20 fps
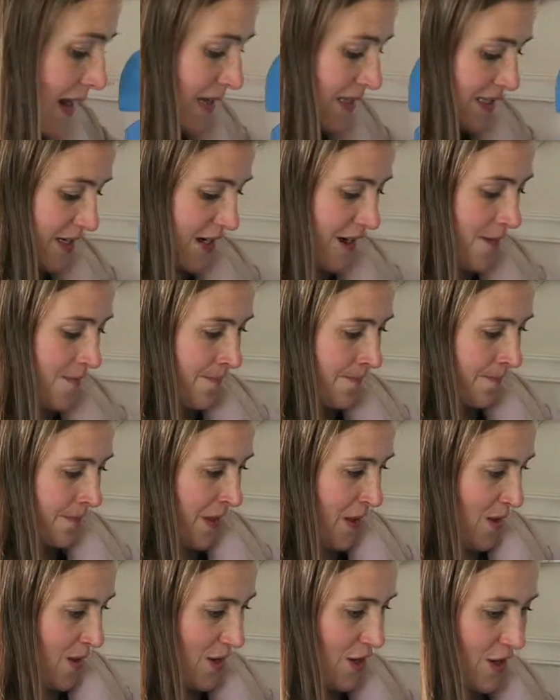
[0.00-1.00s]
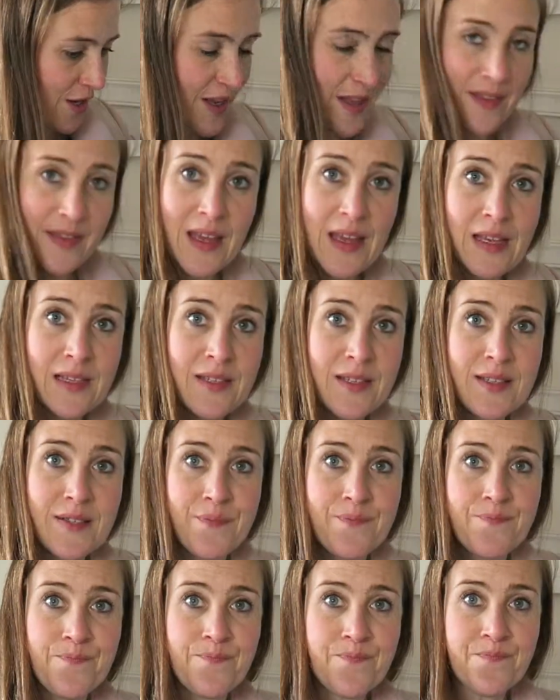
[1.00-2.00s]
later. Look at this.
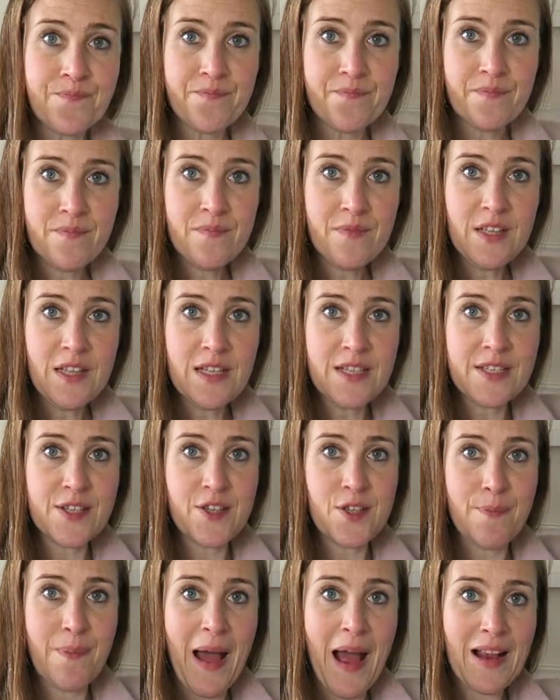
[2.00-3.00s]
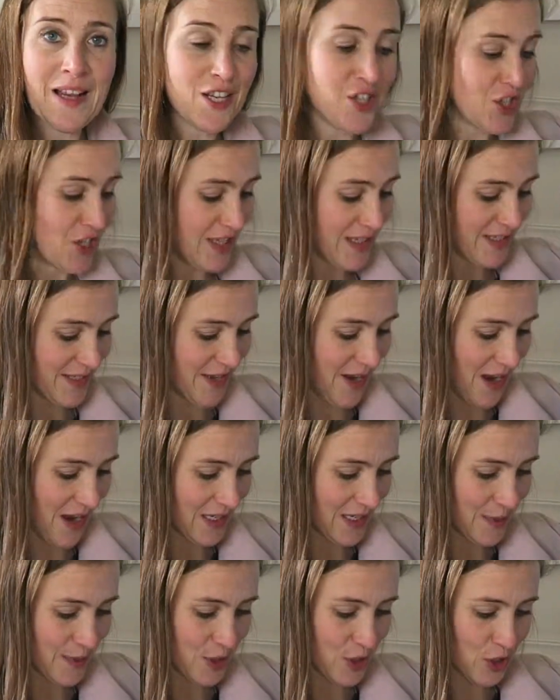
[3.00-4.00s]
So the packaging is
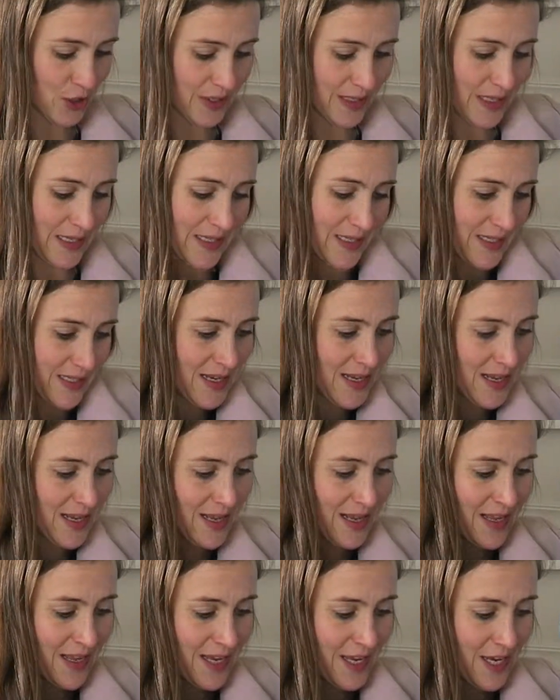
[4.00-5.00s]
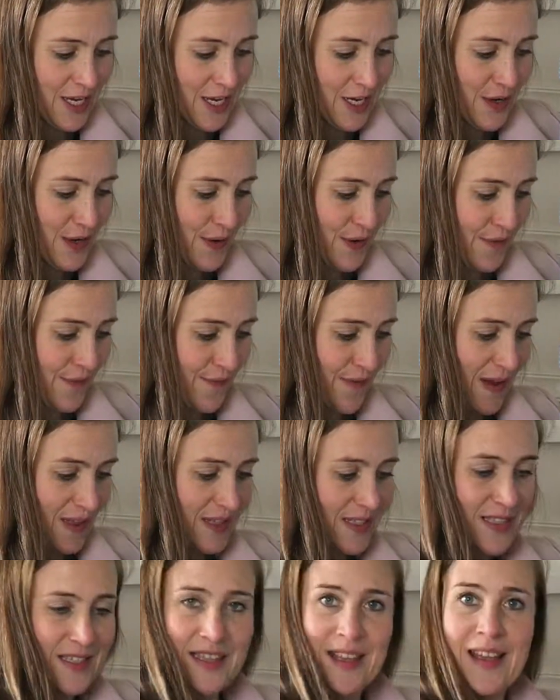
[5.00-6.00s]
nice. We've got this,
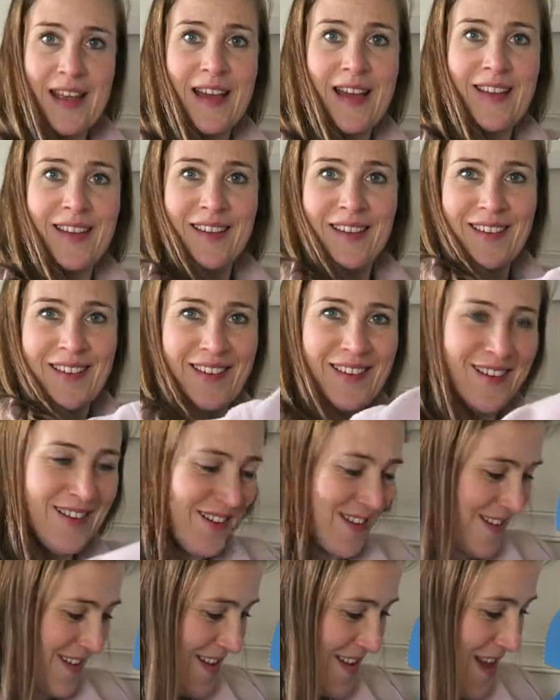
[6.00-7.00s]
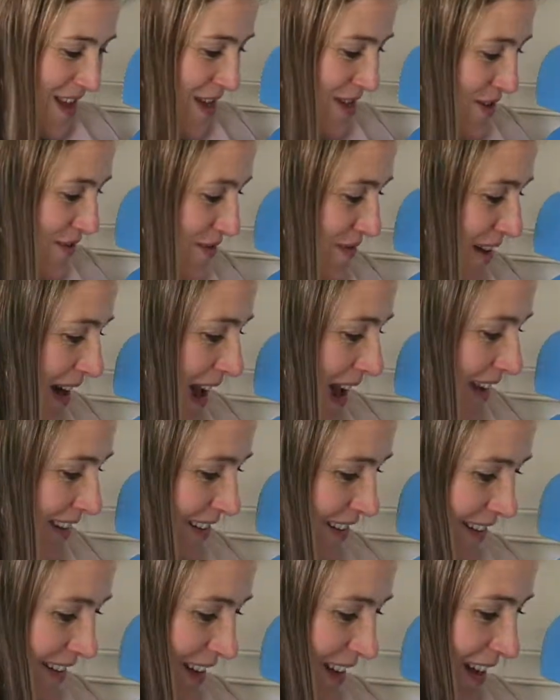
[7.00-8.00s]
fancy red